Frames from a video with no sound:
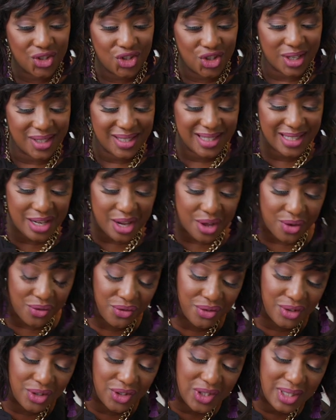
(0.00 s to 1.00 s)
Just enough,
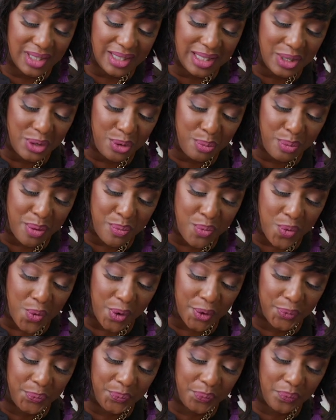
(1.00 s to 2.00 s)
just a little bit
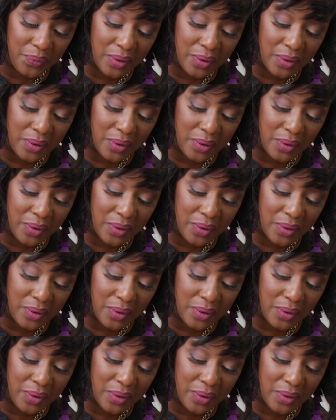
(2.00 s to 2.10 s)
more.